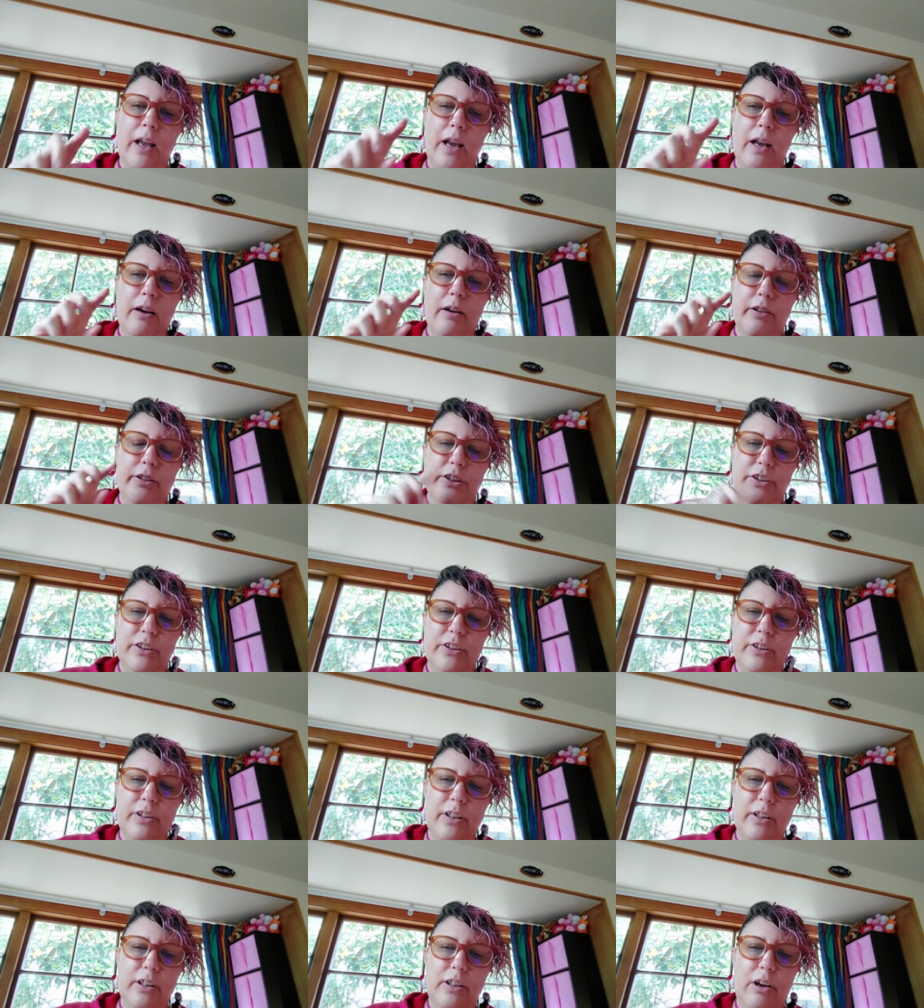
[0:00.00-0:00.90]
And I'm
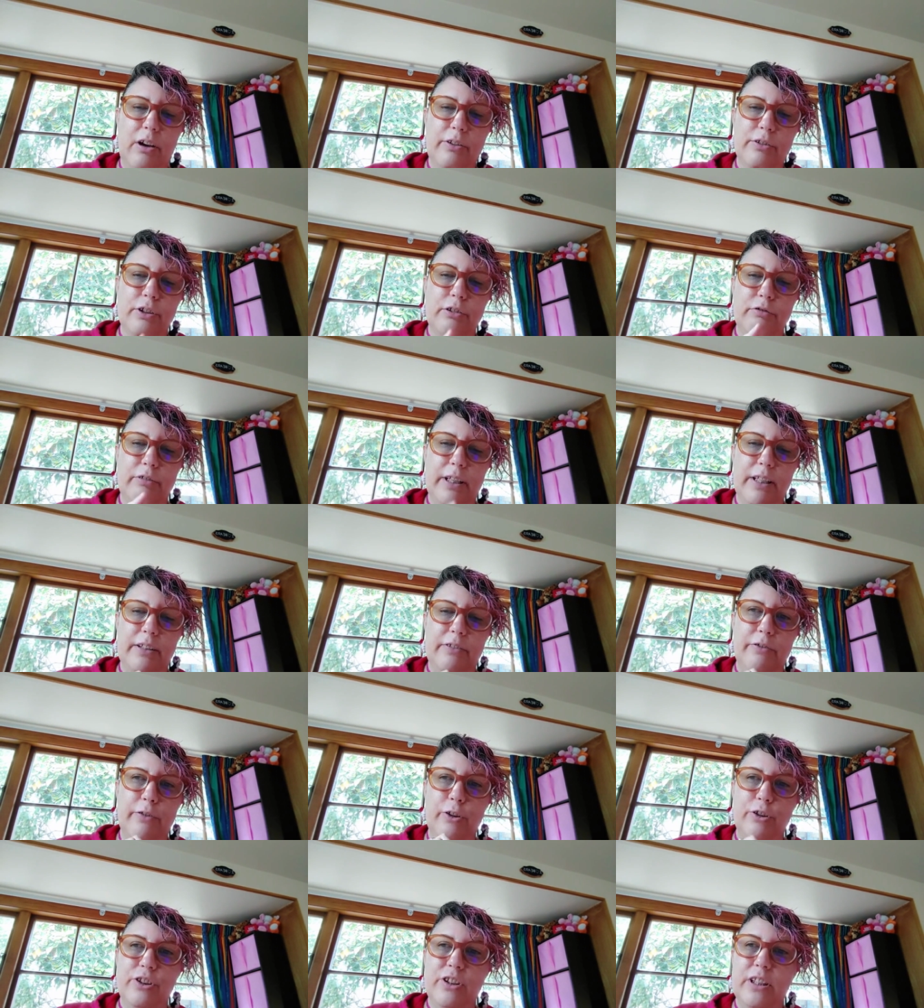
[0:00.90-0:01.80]
just going to go on to read
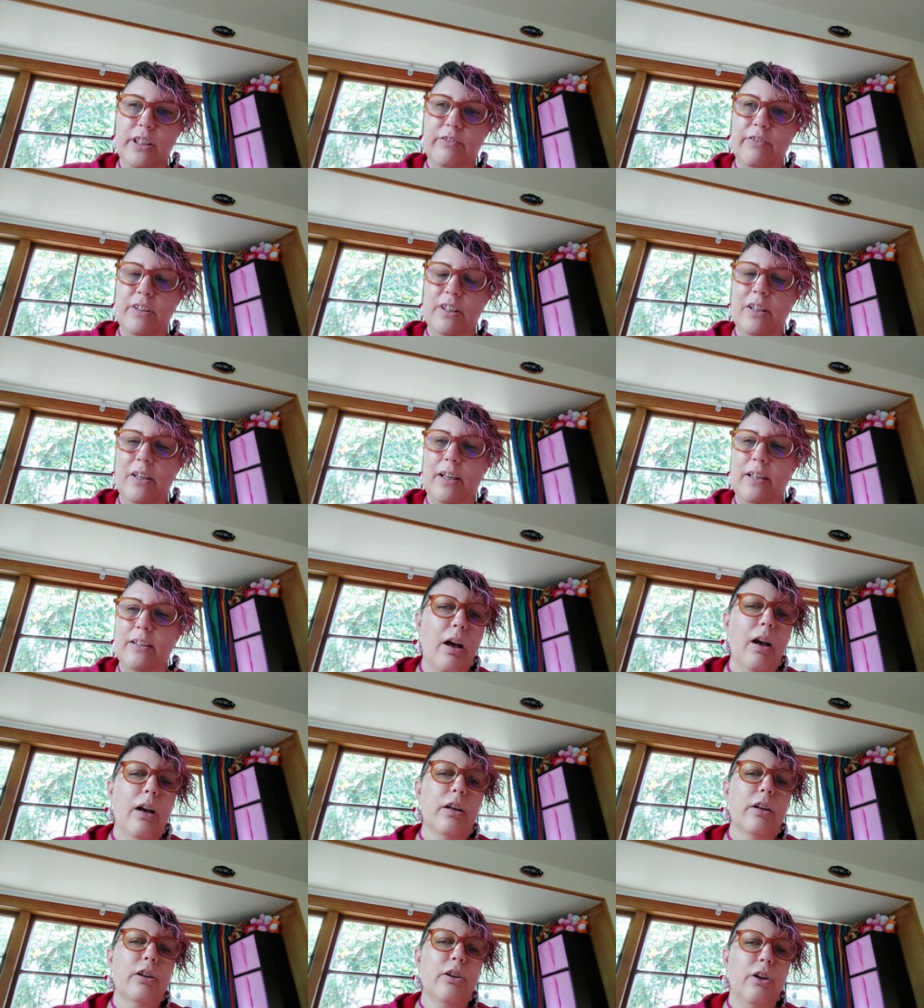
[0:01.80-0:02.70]
verse 17.
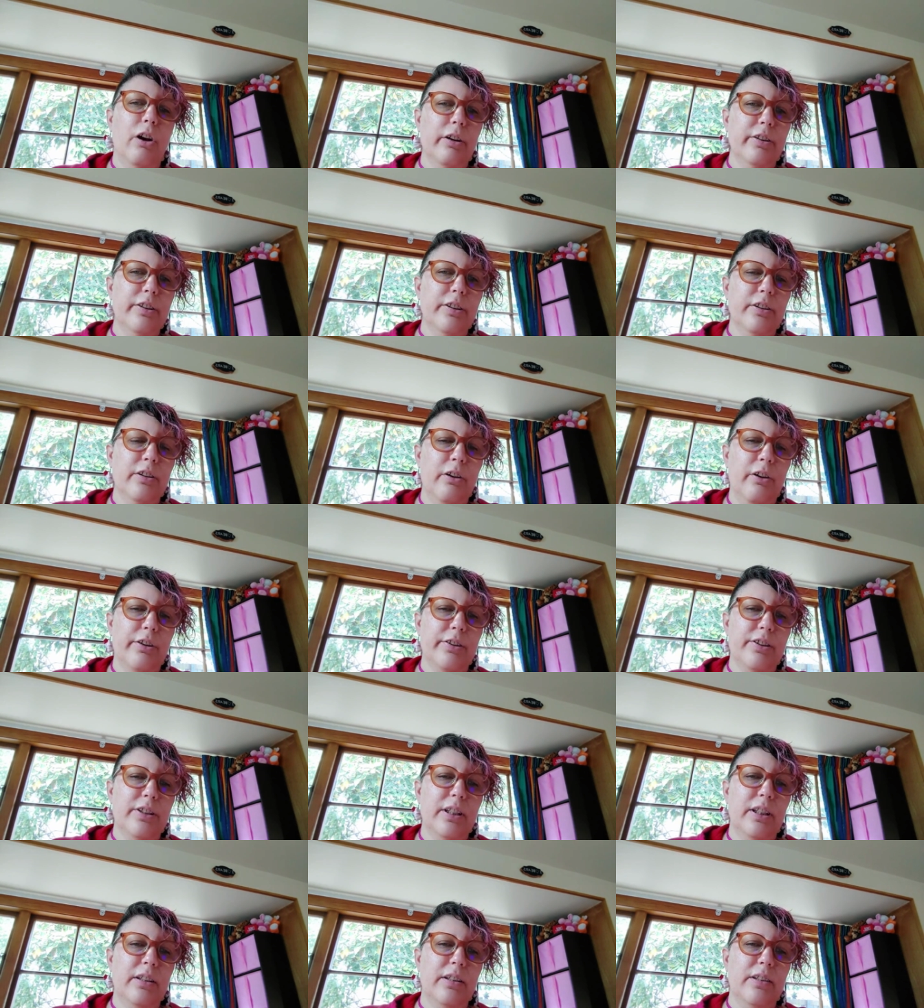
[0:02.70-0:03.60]
God did not
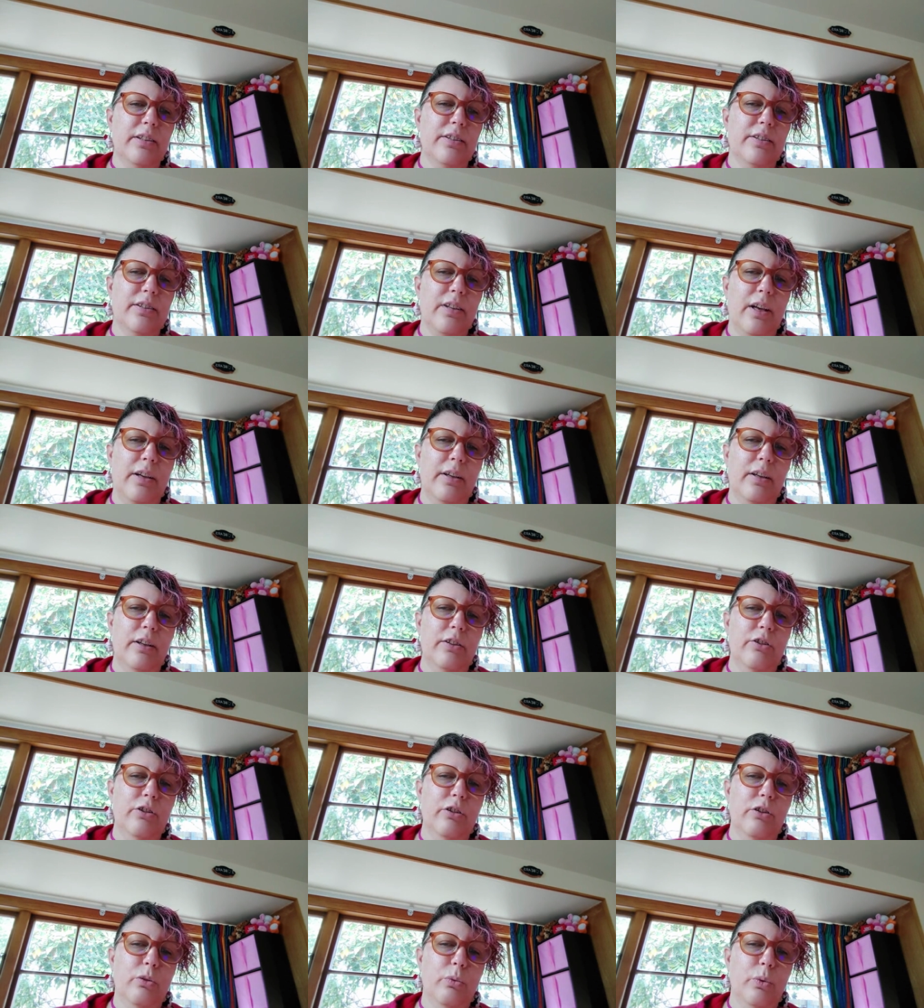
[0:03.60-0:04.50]
send his son
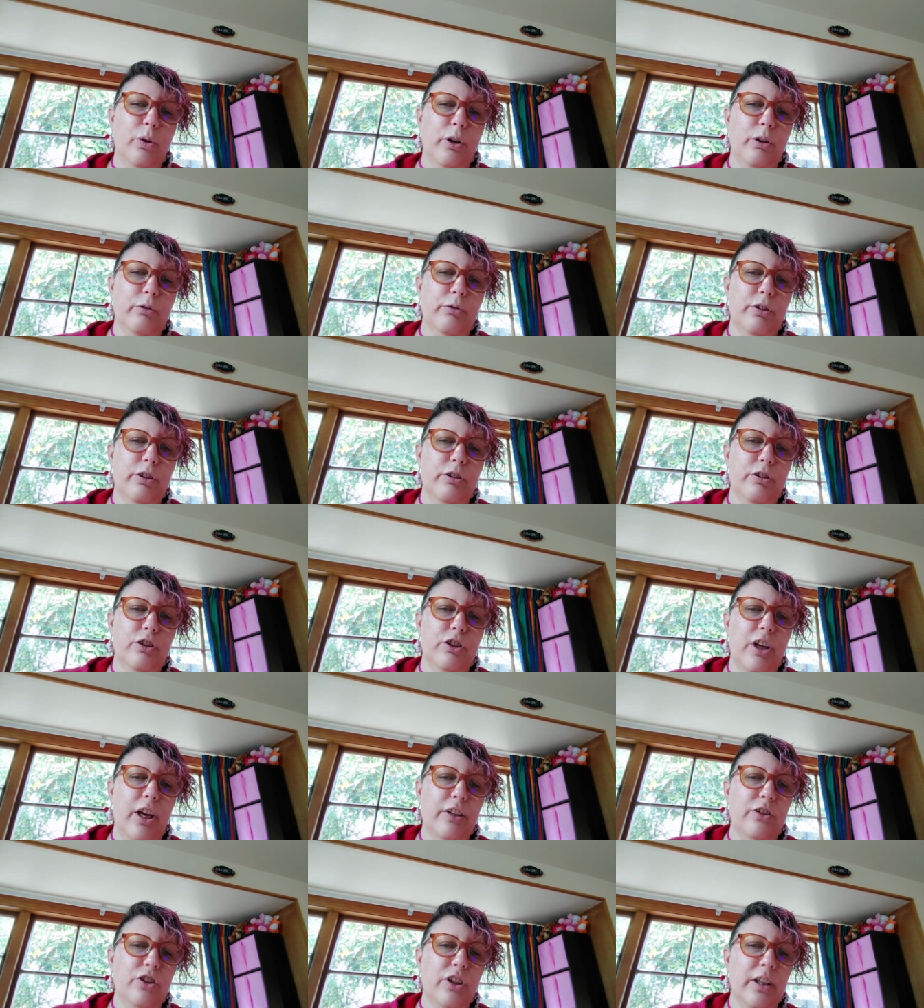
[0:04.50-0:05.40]
into the world to
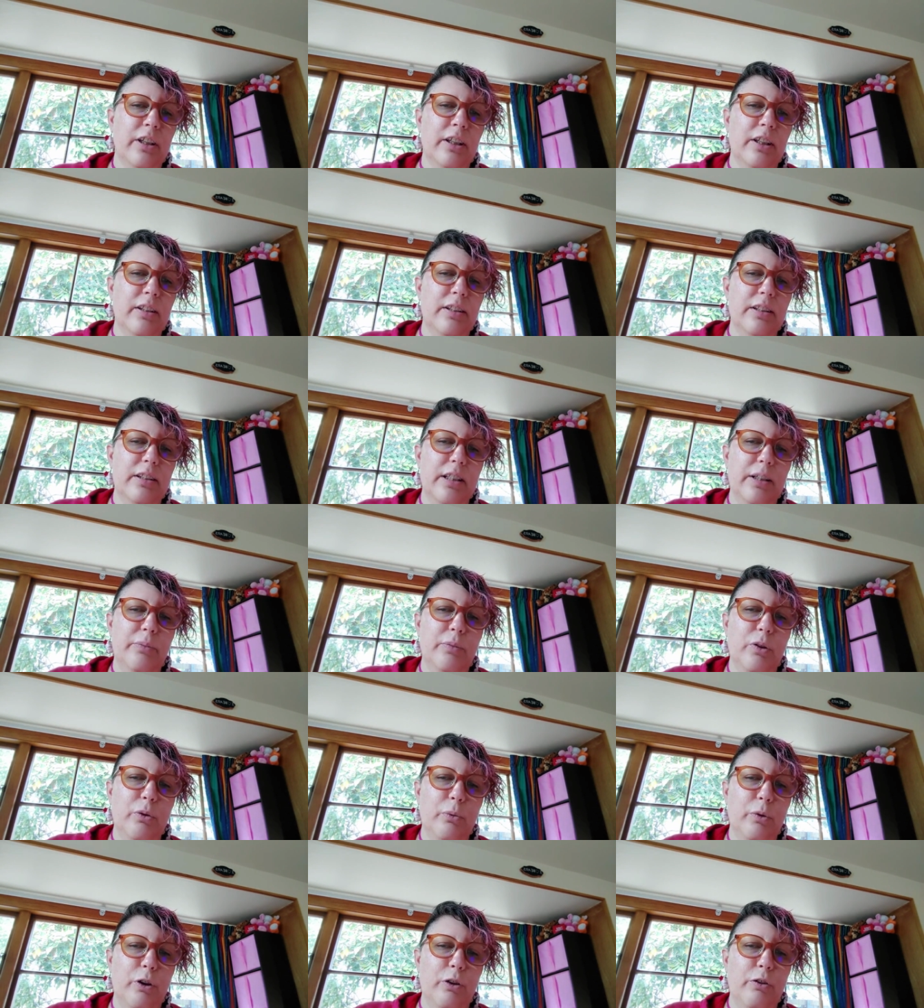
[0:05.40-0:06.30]
judge and
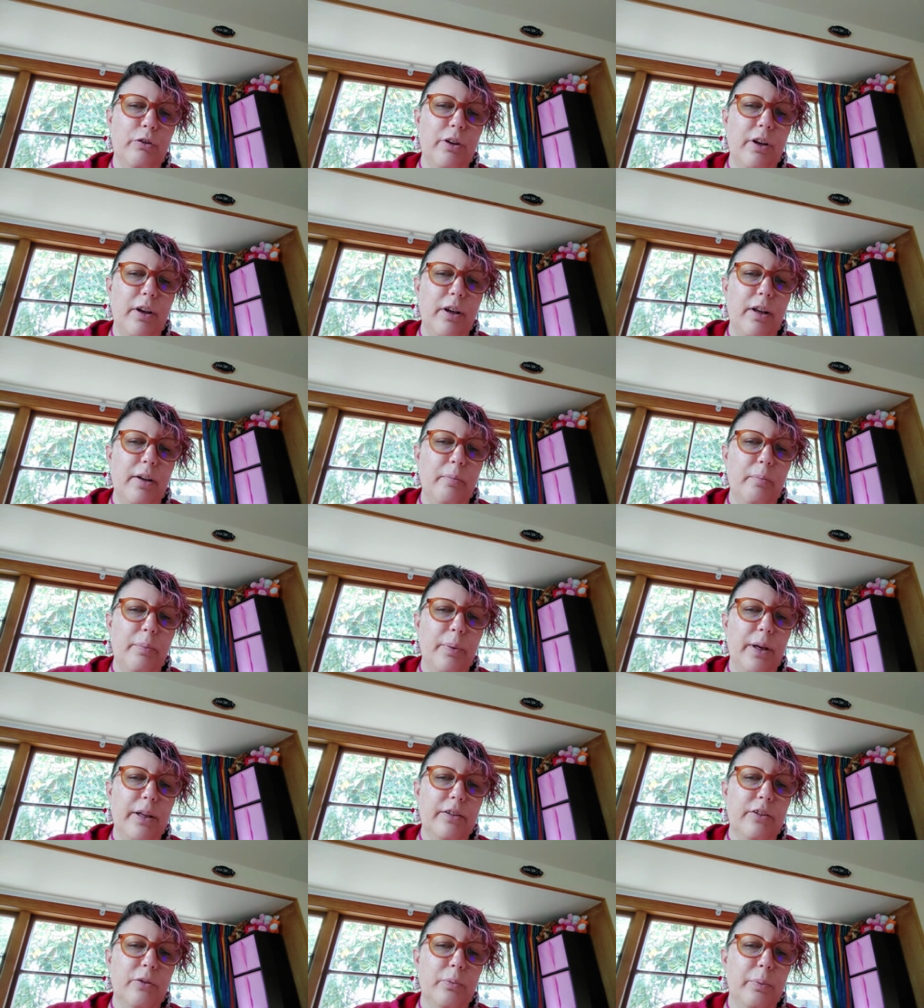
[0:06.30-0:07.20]
condemn the world,
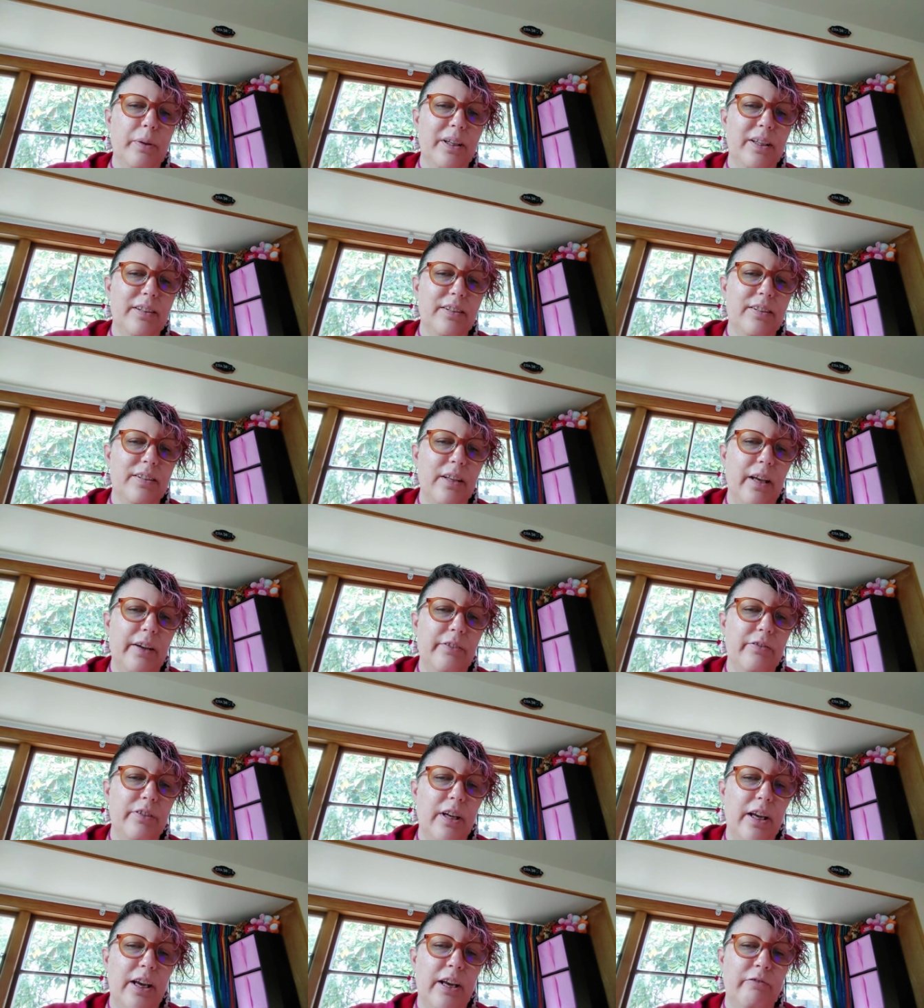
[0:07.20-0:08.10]
but to be its
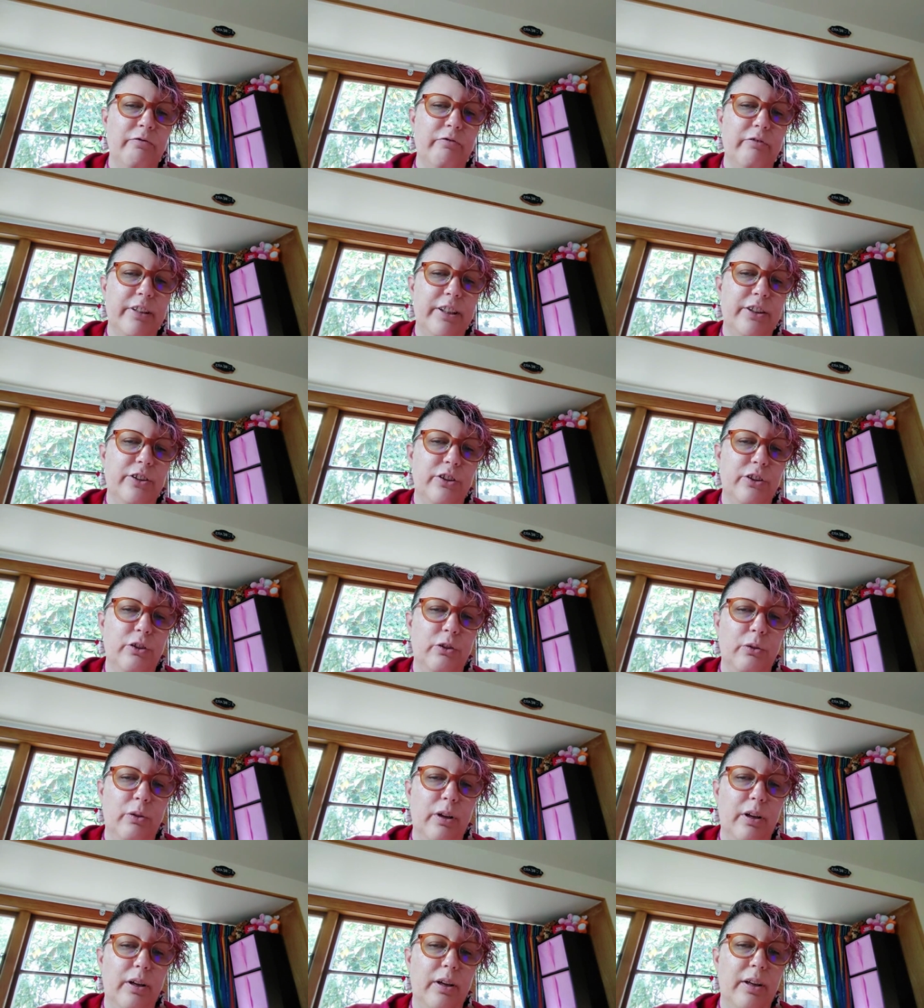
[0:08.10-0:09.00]
saviour and
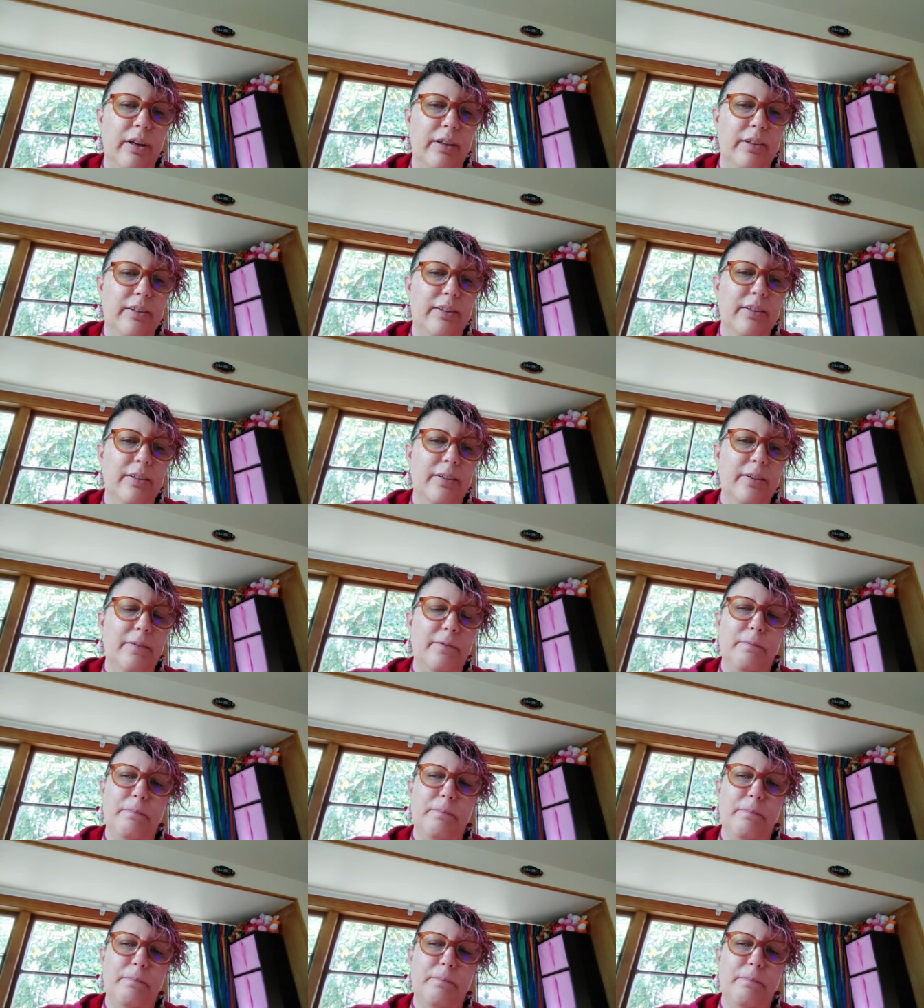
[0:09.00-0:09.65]
rescue it.